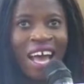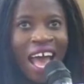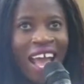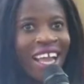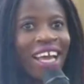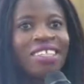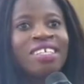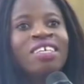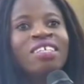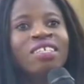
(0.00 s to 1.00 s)
I get
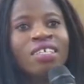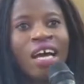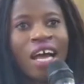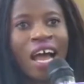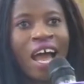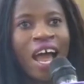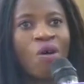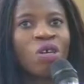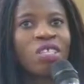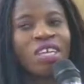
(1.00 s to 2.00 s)
healed.
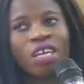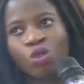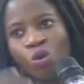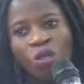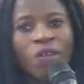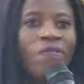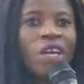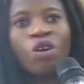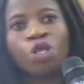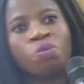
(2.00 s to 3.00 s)
I was taken to a
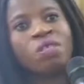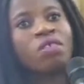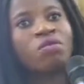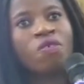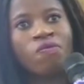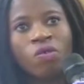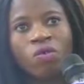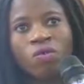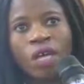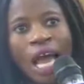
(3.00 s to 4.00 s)
different hospital.
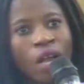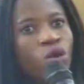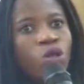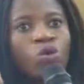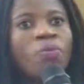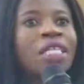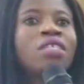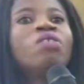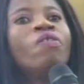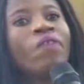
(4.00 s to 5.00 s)
Even I go to
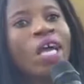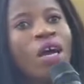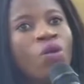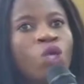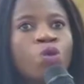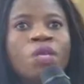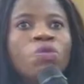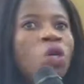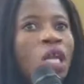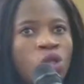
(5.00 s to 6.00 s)
Mountain of Fire. We
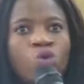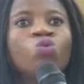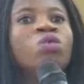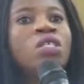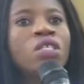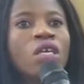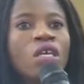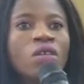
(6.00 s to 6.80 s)
spent more than 2 weeks there.